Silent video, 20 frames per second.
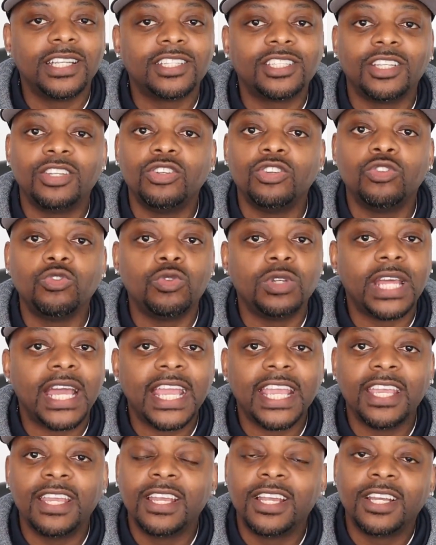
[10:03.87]
it's a new
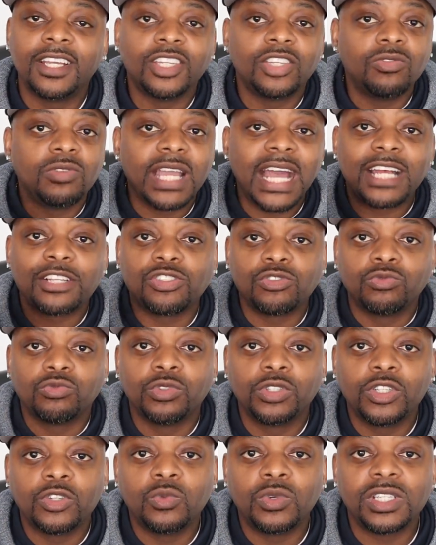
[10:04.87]
day. You got some
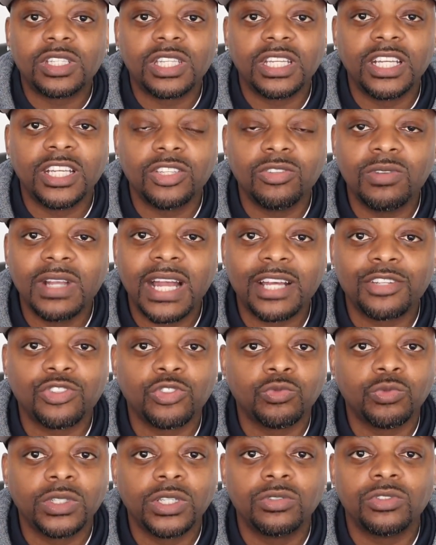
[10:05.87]
real ones here. You got
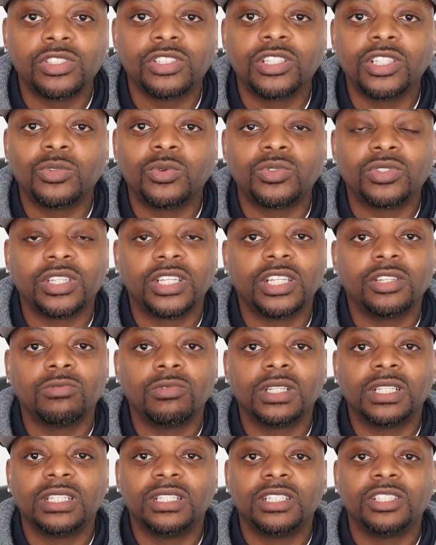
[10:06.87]
some real generals here
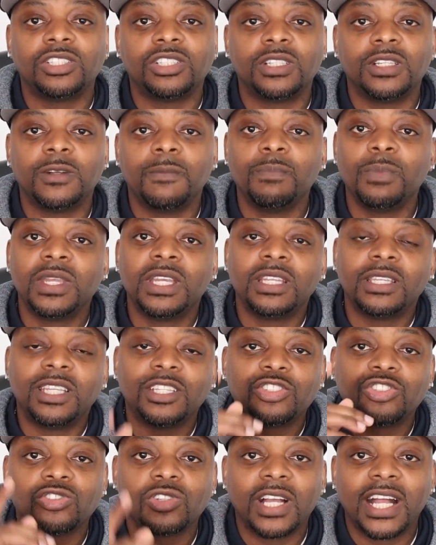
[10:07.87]
running the ship
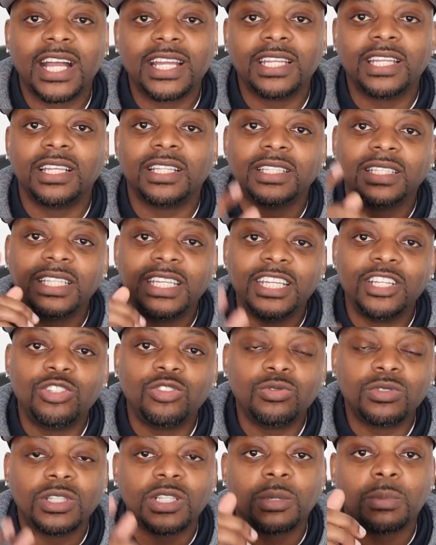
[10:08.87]
that's trying to lead
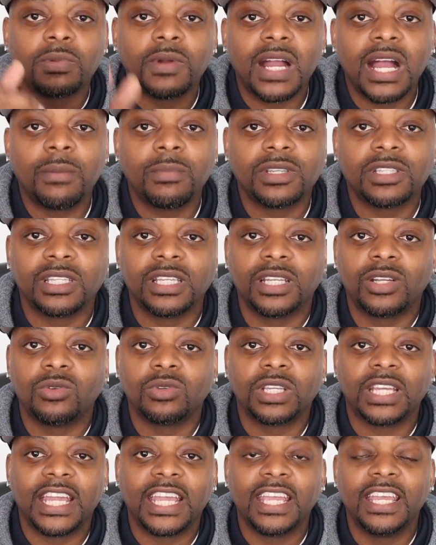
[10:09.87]
you to the promised land,
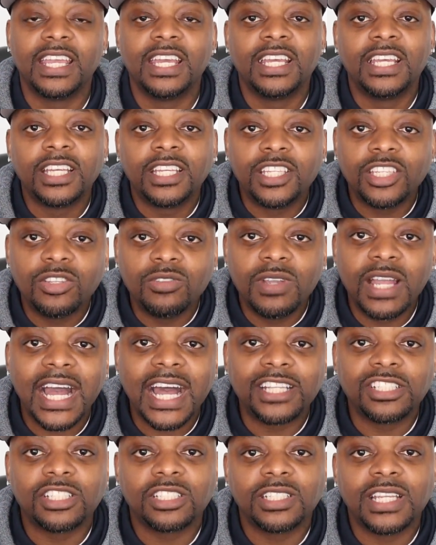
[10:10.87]
okay? You
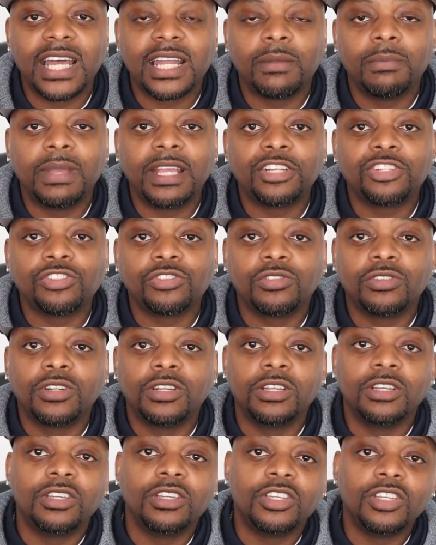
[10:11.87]
guys just got to make sure
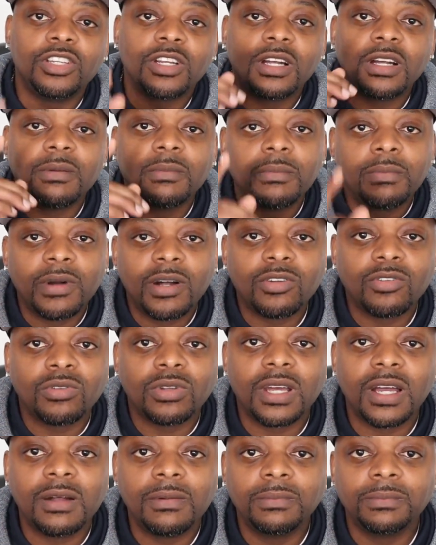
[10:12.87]
you're
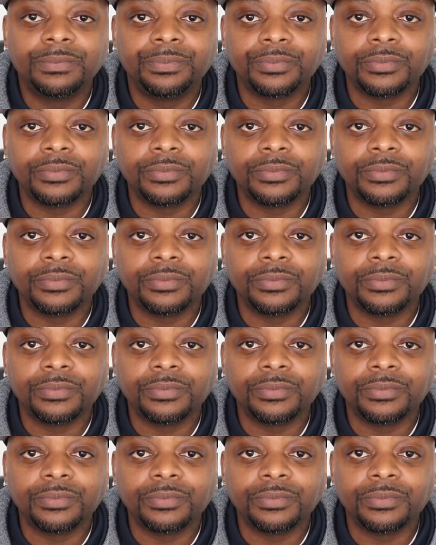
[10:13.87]
buckled up,